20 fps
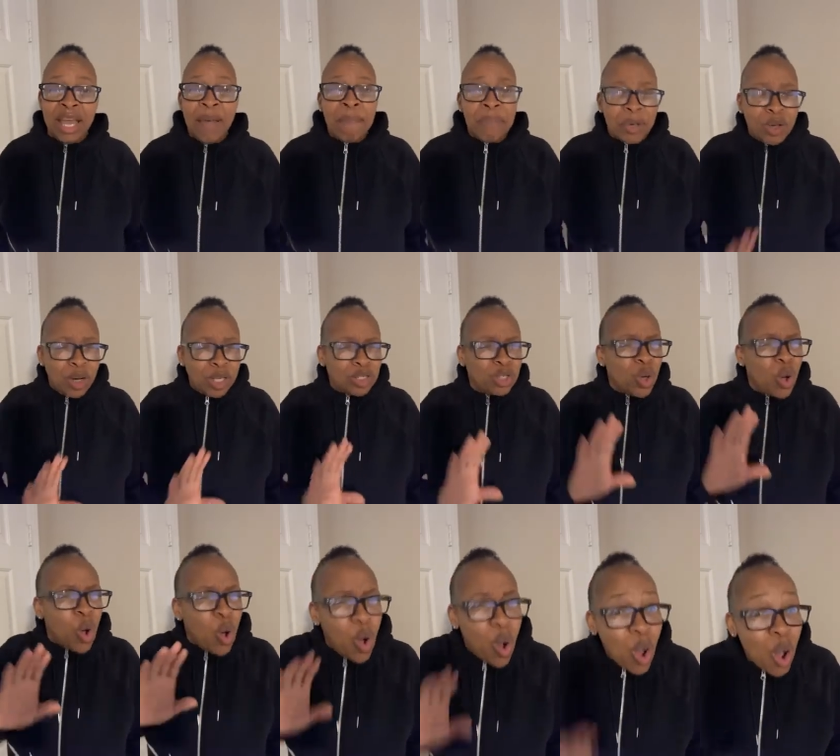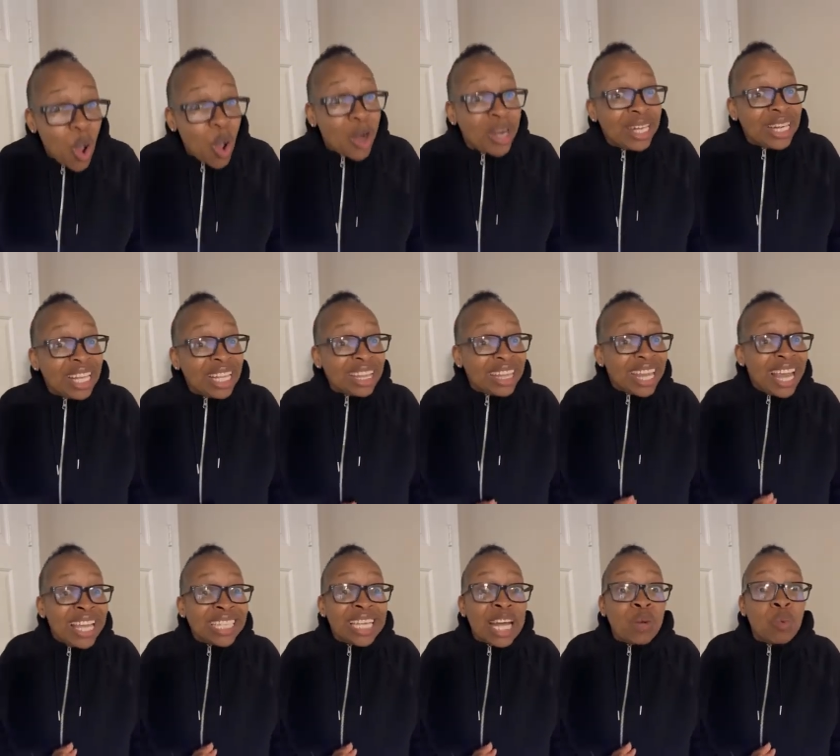Because the only
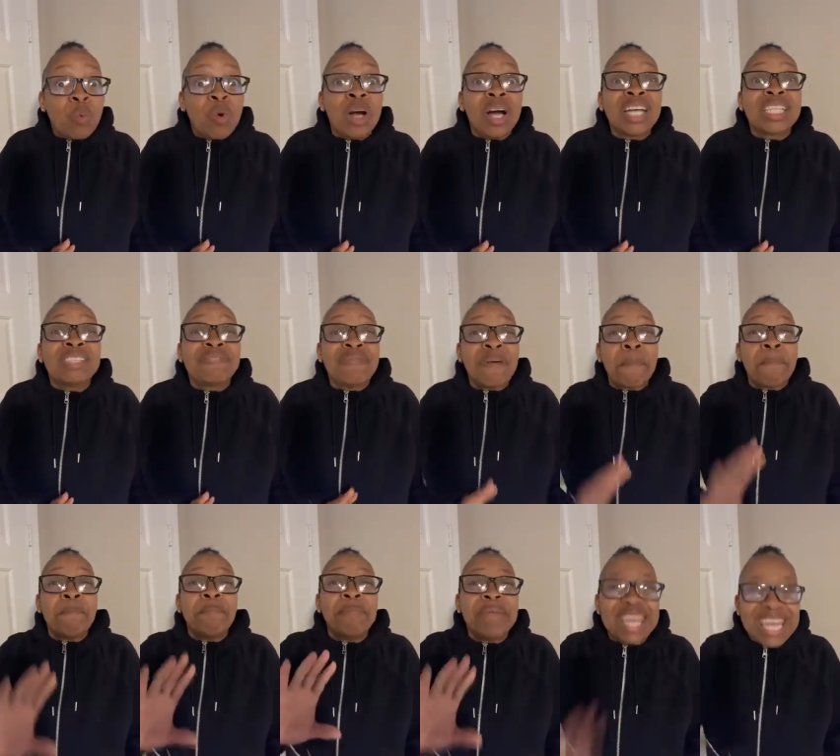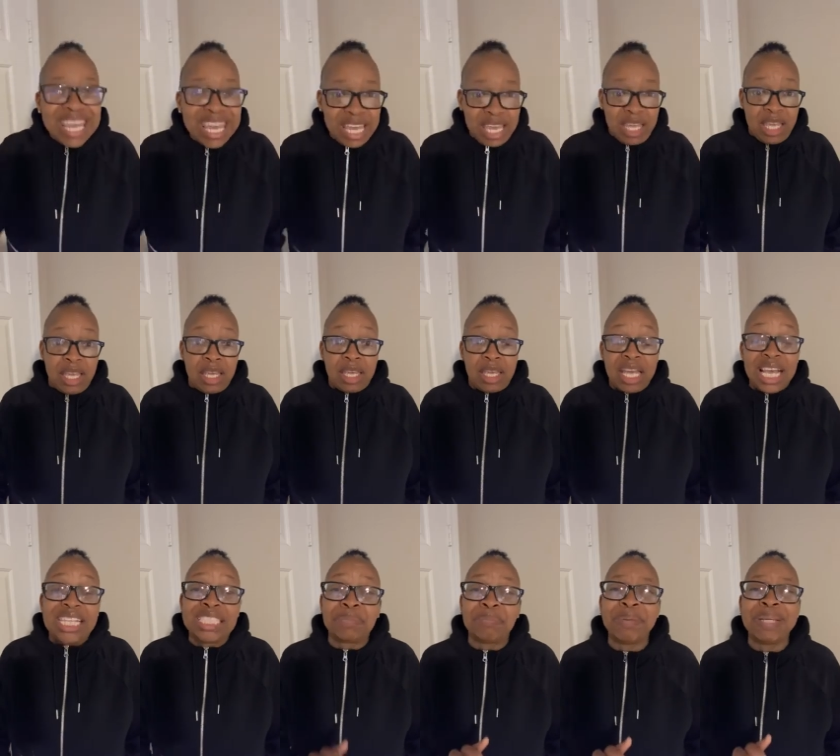thing that works for me
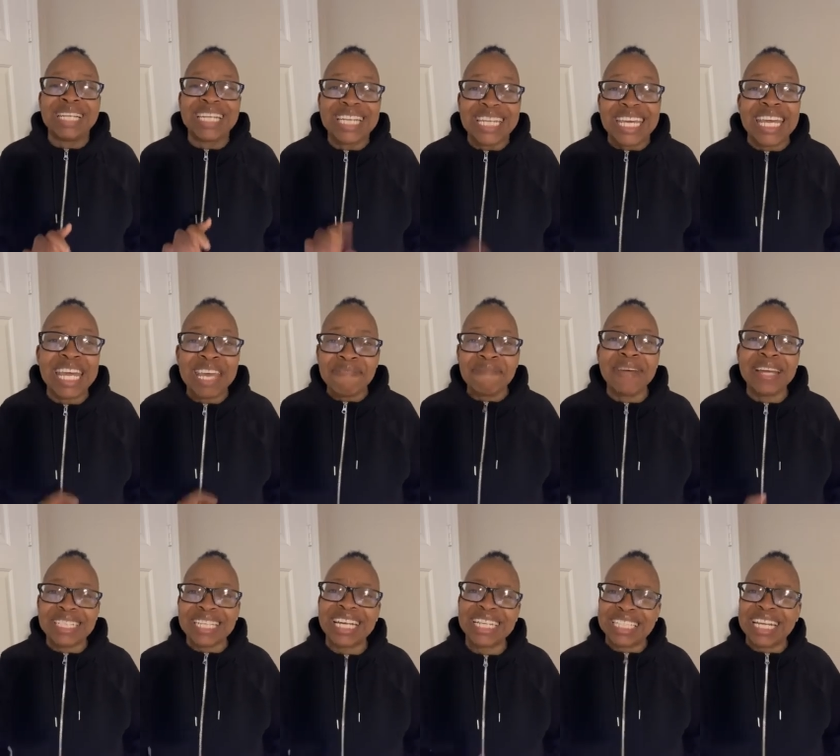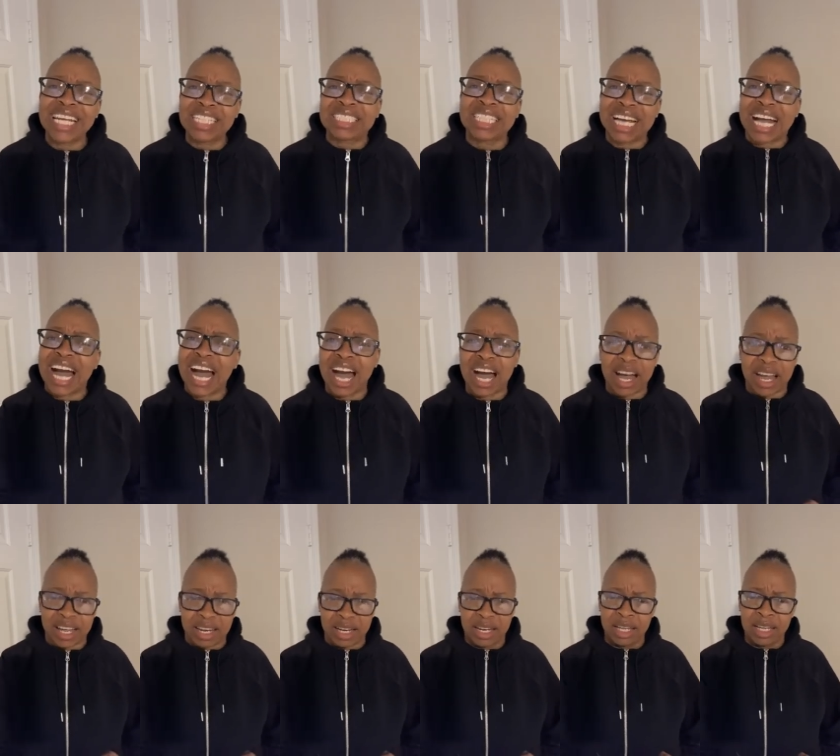is believing that there's a
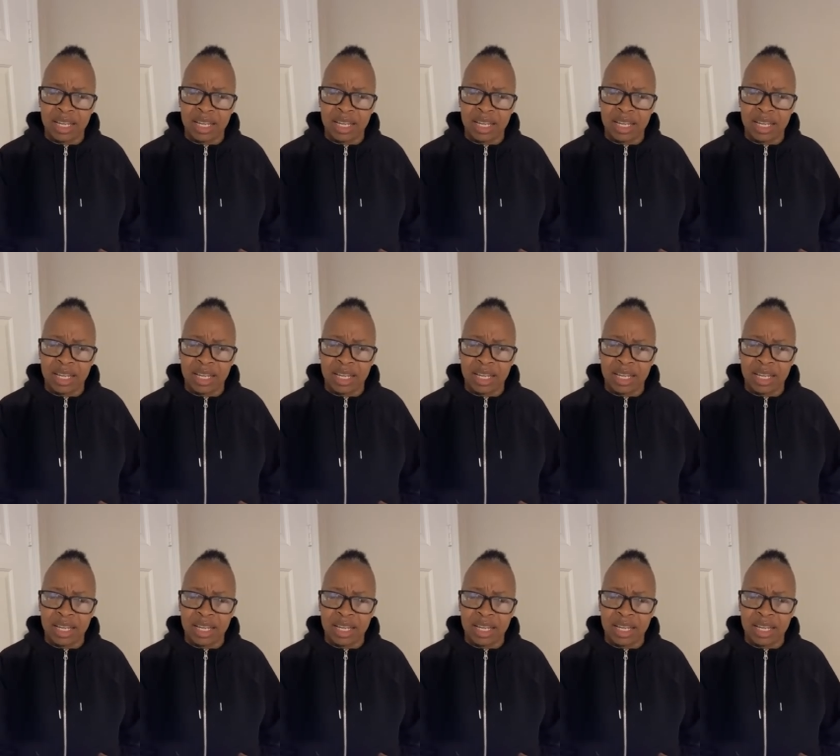God.